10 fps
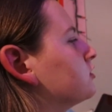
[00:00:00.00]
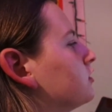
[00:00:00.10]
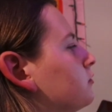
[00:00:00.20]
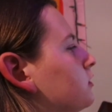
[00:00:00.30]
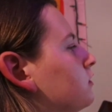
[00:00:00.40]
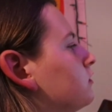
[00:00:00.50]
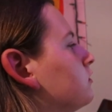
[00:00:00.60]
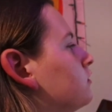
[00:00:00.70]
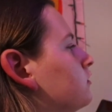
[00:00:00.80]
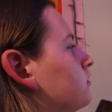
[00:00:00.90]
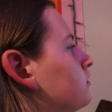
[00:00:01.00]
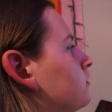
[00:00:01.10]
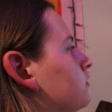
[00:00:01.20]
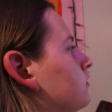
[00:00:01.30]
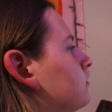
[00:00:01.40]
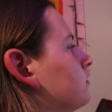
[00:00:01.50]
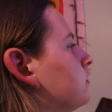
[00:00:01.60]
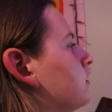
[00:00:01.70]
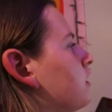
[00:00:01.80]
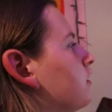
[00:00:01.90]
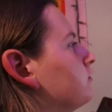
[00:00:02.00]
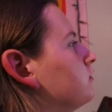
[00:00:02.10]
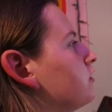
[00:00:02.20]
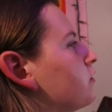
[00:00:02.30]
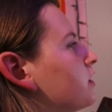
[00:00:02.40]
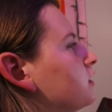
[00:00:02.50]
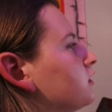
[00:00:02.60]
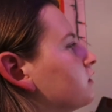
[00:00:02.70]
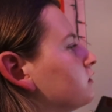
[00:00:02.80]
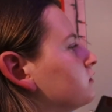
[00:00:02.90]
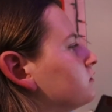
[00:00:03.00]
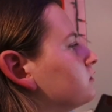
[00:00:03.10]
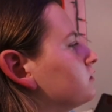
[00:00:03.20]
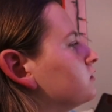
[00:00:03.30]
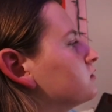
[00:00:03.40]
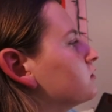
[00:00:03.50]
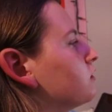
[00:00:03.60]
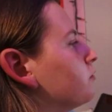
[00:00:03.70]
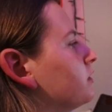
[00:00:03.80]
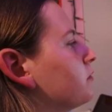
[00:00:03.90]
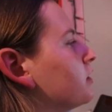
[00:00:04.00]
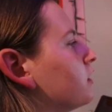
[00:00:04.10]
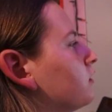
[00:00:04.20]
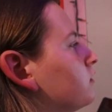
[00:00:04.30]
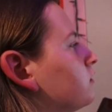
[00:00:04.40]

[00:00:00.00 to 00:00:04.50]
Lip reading: should I be? Have no idea. It's gonna be a minute.